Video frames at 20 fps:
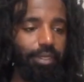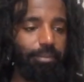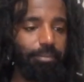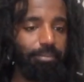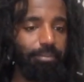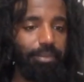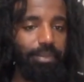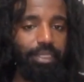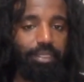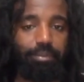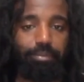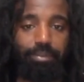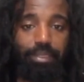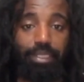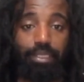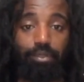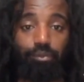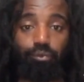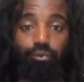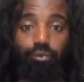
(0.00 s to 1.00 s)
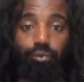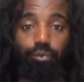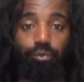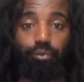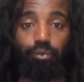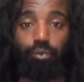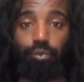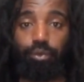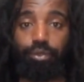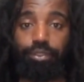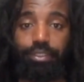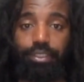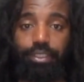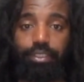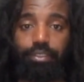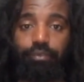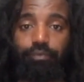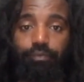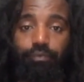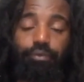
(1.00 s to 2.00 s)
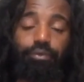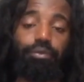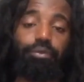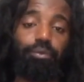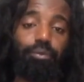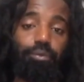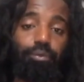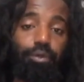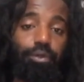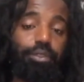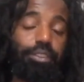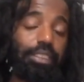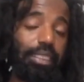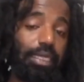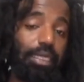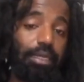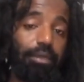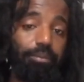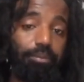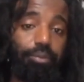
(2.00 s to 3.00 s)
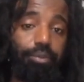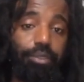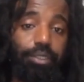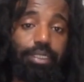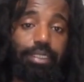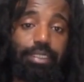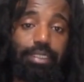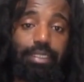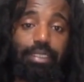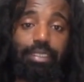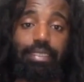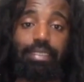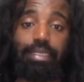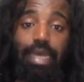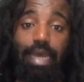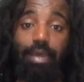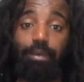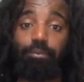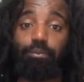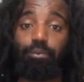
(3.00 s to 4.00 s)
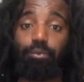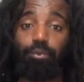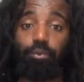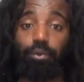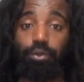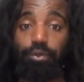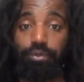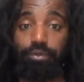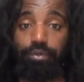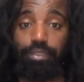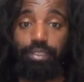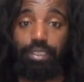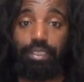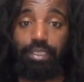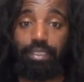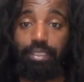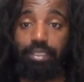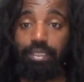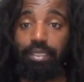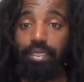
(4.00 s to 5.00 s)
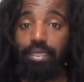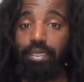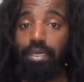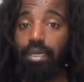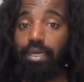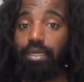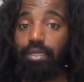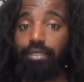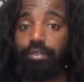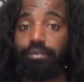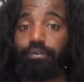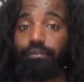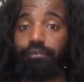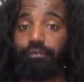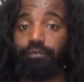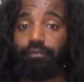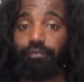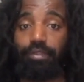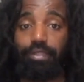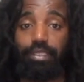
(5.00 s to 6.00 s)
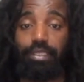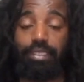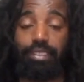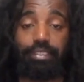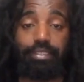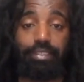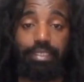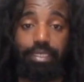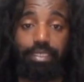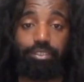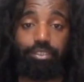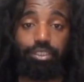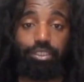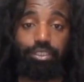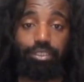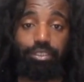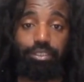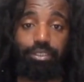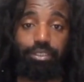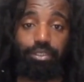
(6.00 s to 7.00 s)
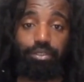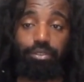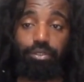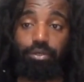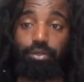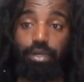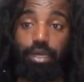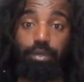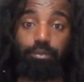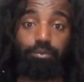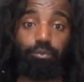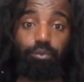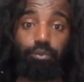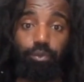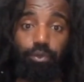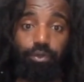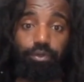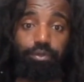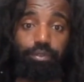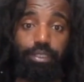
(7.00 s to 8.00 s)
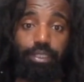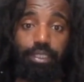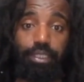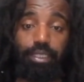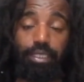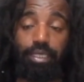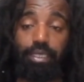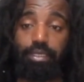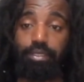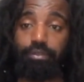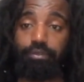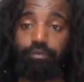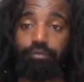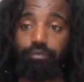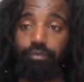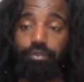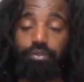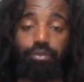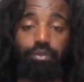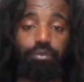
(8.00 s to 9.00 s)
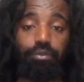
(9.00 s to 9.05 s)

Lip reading: me being rewarded for the work that I'm putting in. I'm worthy of the attention, you know. I'm worthy of, you